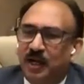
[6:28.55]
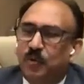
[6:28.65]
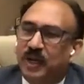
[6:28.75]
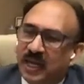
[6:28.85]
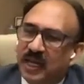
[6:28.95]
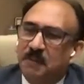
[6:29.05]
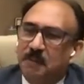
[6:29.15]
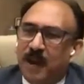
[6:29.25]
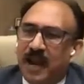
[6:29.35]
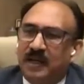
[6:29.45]
to again
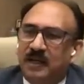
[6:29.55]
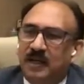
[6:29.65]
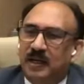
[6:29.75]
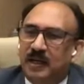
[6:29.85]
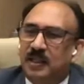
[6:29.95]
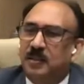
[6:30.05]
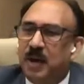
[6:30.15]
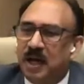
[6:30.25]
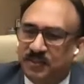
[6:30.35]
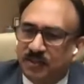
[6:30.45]
impact the
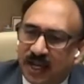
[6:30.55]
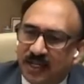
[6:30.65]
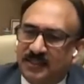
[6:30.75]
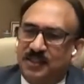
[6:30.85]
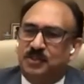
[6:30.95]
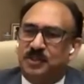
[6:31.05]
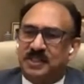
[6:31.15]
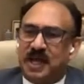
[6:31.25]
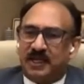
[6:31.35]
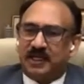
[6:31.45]
marginalized in
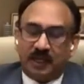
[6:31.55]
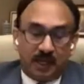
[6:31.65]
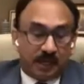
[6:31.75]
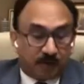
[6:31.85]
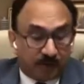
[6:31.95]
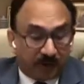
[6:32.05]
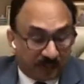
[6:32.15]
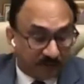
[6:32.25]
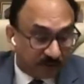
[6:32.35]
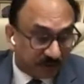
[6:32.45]
society,
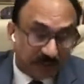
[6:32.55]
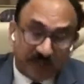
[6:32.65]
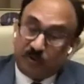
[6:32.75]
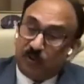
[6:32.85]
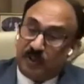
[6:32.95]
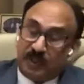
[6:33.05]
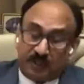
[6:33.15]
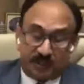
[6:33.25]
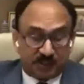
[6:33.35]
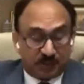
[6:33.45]
creating further
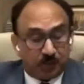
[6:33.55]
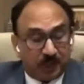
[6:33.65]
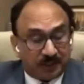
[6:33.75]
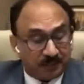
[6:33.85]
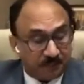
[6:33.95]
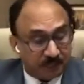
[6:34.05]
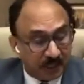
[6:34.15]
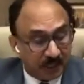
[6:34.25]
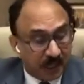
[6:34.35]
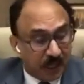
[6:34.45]
inequity in this new world.
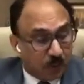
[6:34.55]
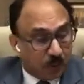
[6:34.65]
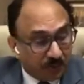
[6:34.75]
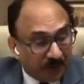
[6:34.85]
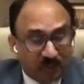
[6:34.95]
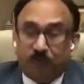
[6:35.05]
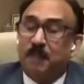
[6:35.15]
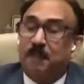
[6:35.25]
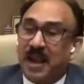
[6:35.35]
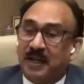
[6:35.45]
We went
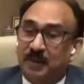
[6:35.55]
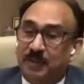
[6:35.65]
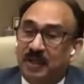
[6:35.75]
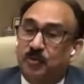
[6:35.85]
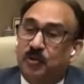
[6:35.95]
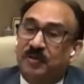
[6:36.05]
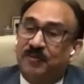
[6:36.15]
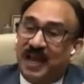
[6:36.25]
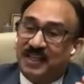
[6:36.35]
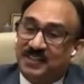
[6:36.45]
through a pandemic through
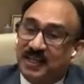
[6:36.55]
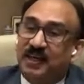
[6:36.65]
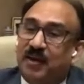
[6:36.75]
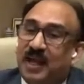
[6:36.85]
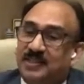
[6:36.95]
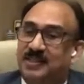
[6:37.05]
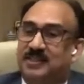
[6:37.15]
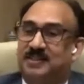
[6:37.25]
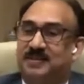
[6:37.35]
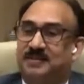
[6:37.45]
the vaccine
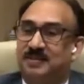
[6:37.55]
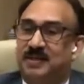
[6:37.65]
crisis,